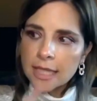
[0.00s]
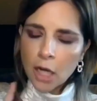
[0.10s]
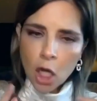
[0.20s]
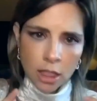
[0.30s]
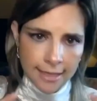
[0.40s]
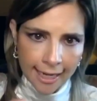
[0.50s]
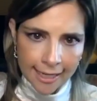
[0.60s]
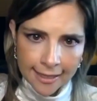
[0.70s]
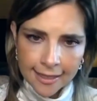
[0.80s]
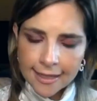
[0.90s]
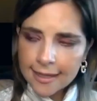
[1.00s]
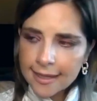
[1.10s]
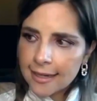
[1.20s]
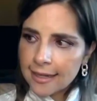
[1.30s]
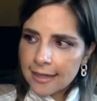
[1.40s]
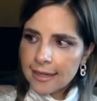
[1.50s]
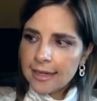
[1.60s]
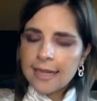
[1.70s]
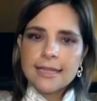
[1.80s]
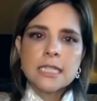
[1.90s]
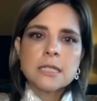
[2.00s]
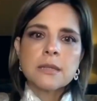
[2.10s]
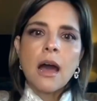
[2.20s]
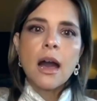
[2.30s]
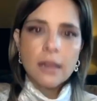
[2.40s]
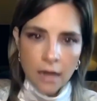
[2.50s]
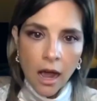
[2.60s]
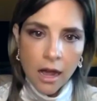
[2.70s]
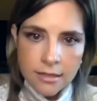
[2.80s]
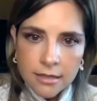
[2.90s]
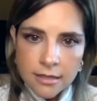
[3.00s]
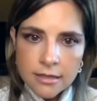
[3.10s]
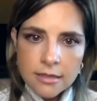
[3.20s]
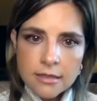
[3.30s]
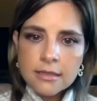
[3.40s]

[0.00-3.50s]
And all day, and this Holocaust,